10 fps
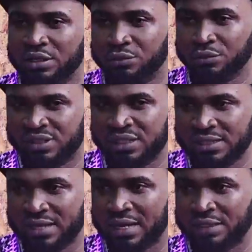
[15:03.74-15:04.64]
to see
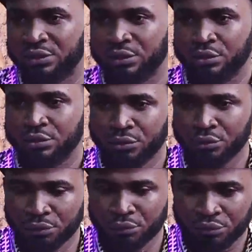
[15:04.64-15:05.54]
that
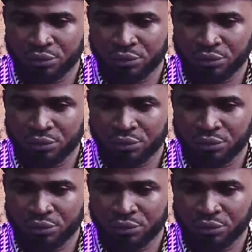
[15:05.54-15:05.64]
you